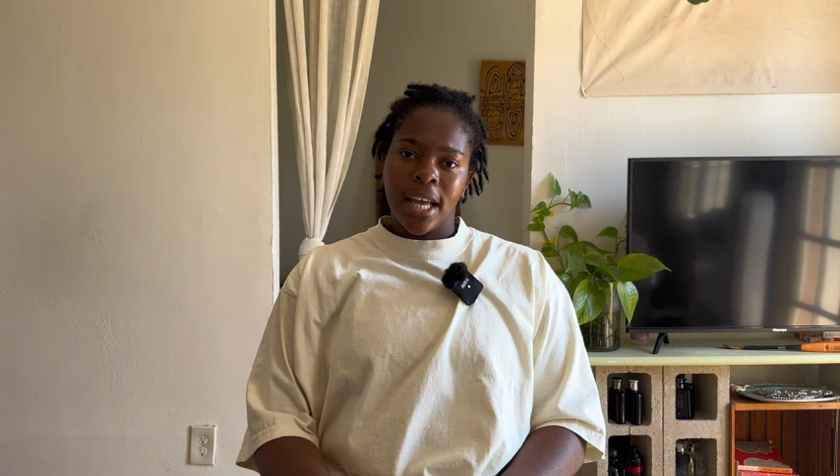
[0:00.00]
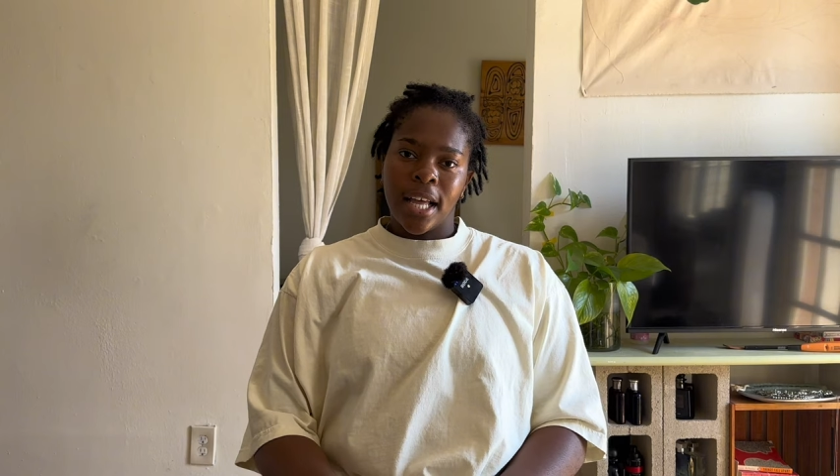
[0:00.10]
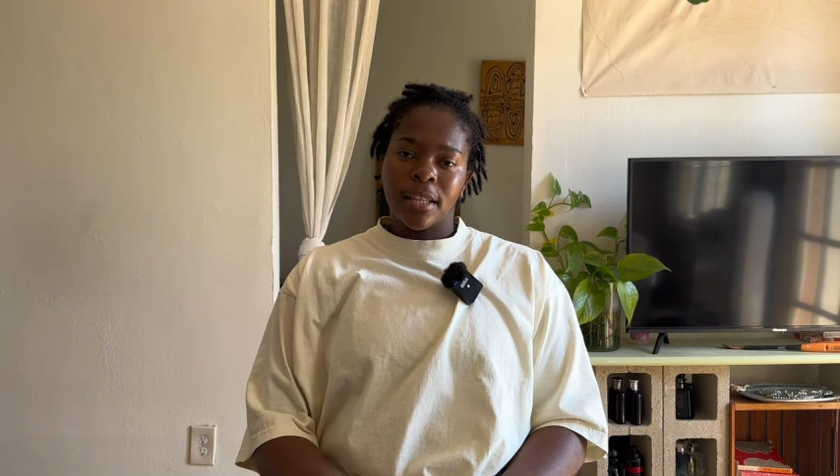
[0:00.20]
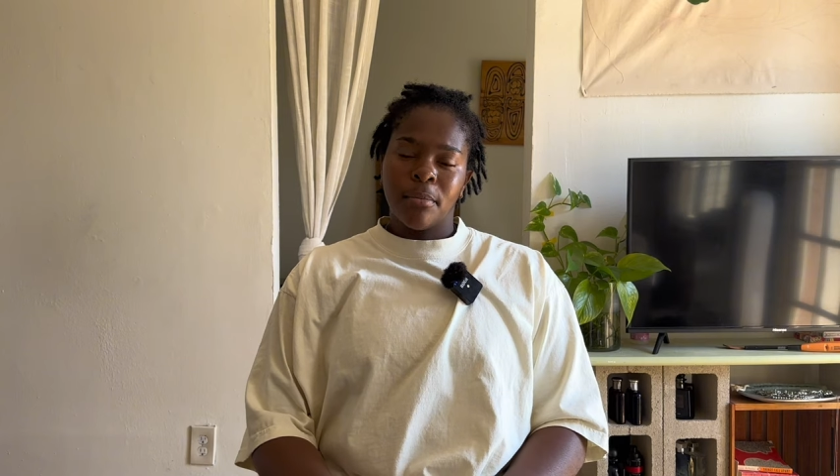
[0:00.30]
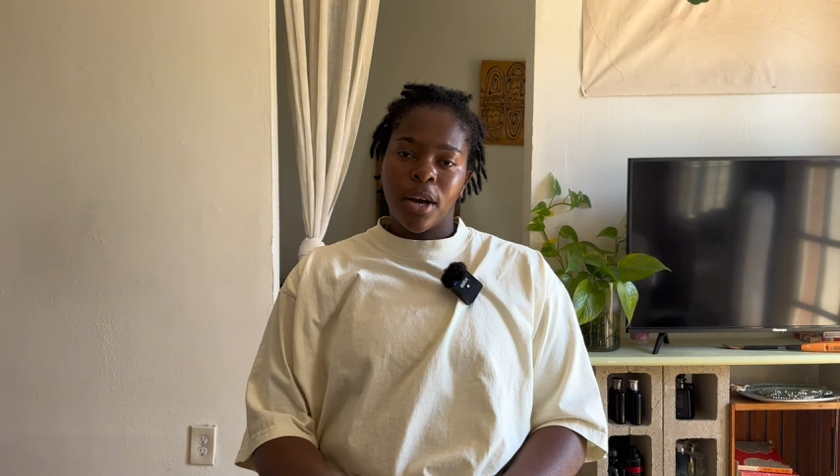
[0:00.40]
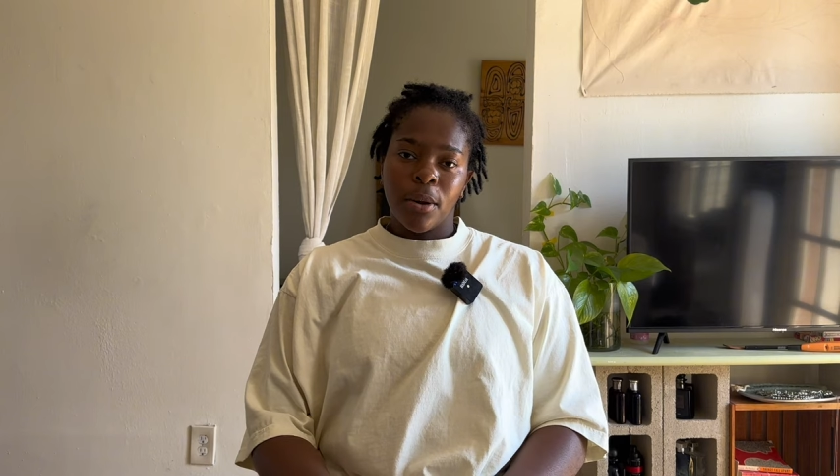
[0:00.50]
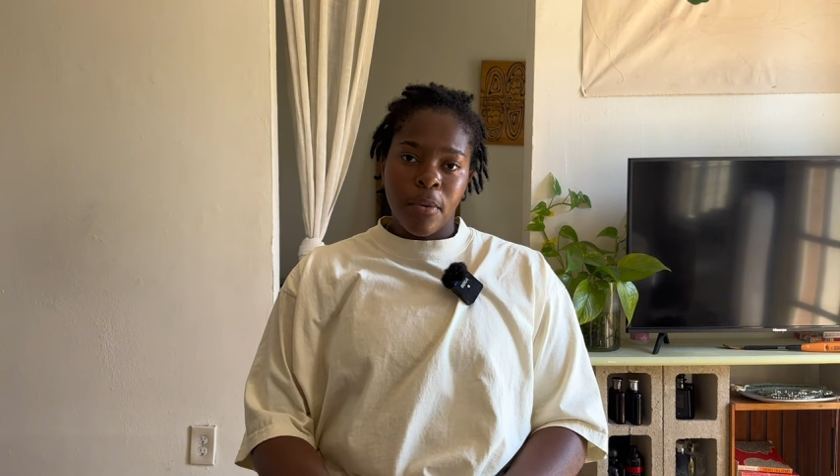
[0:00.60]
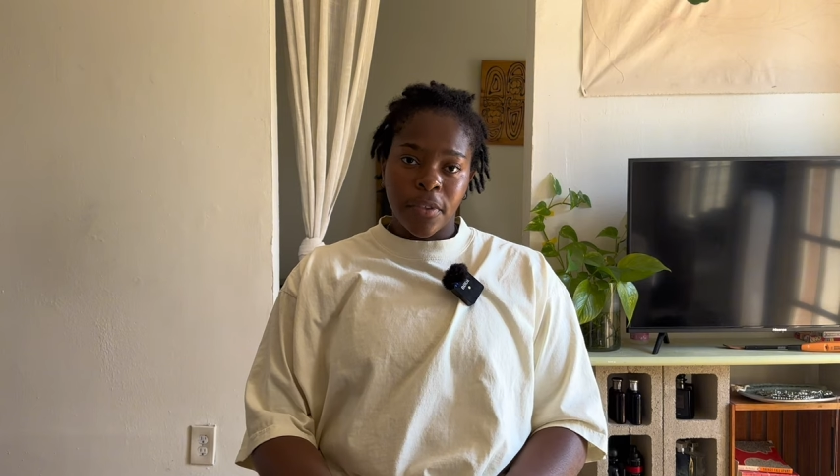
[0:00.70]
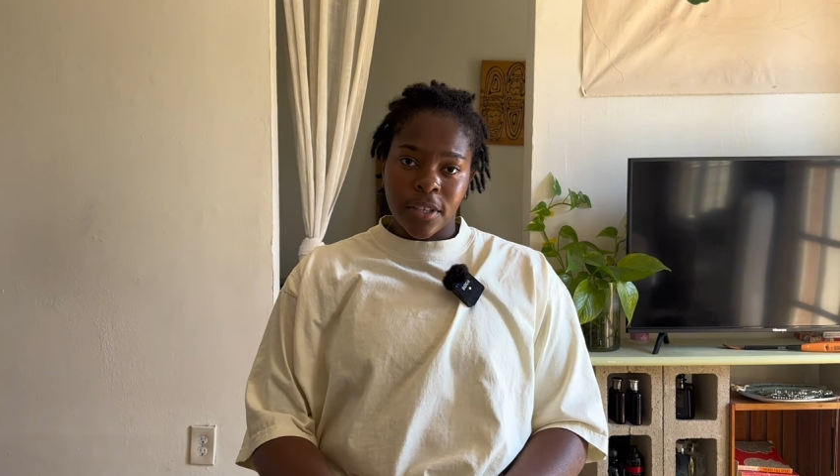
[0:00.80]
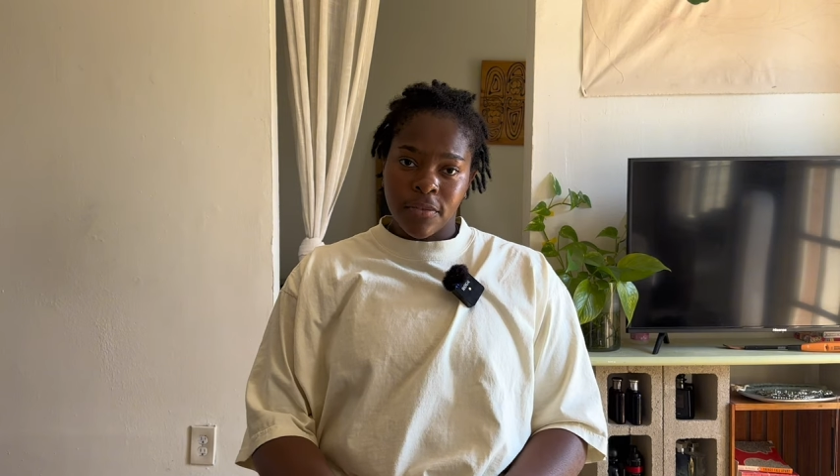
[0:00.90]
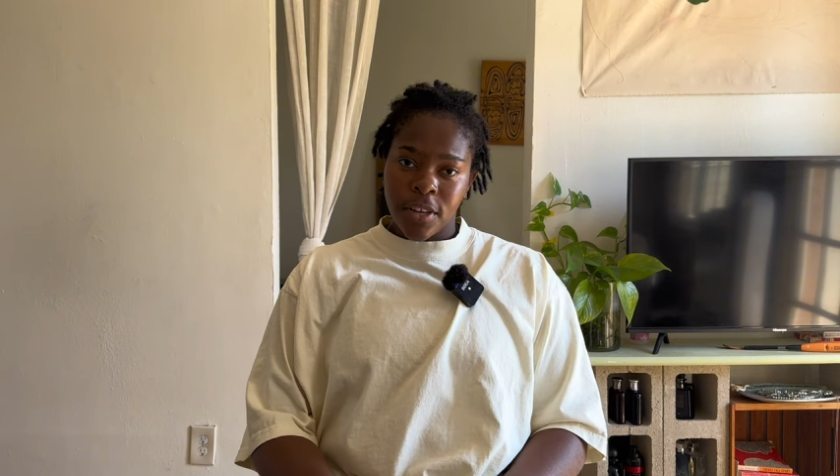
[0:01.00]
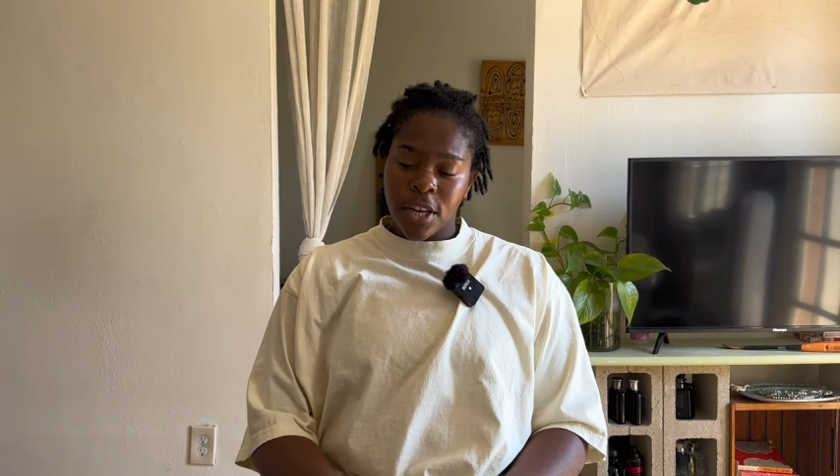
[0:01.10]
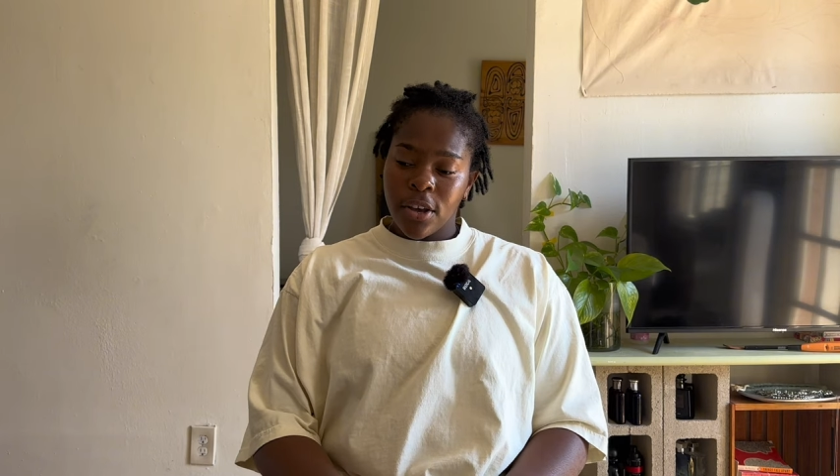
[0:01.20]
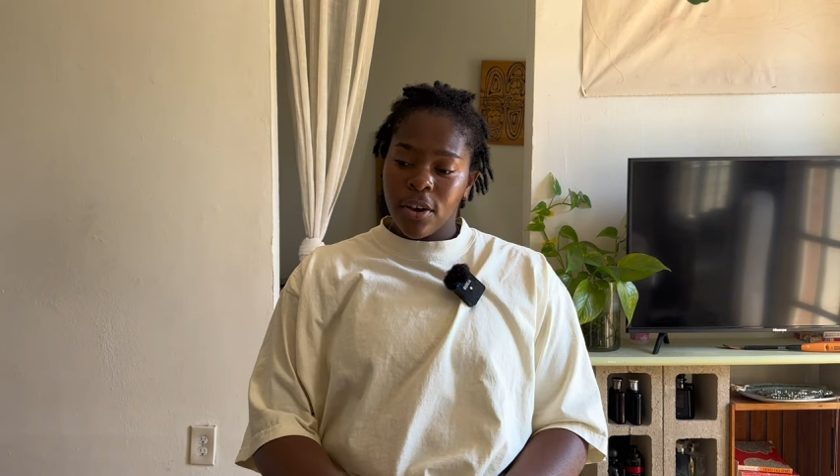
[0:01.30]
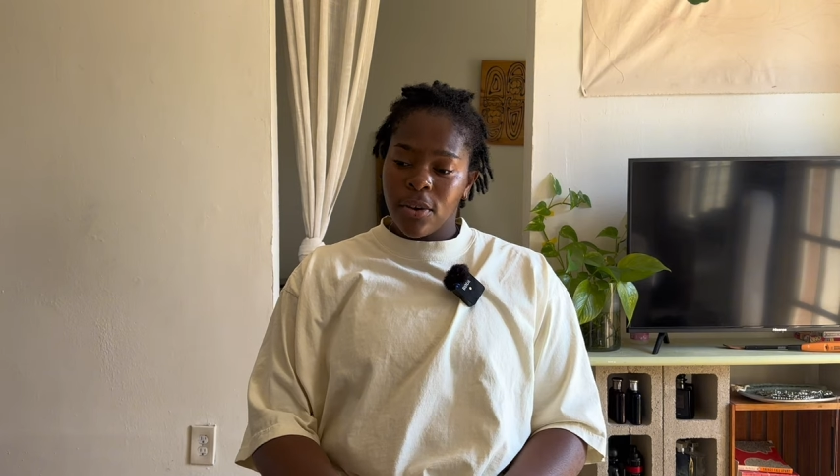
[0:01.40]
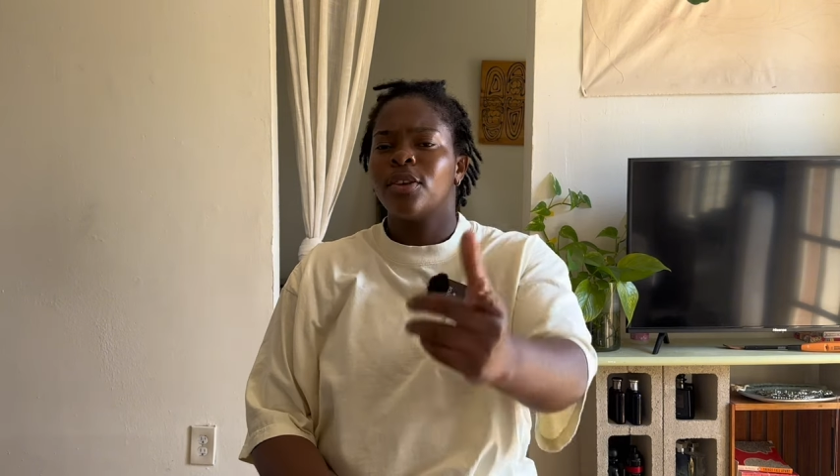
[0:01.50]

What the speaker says: at the bottom of this video.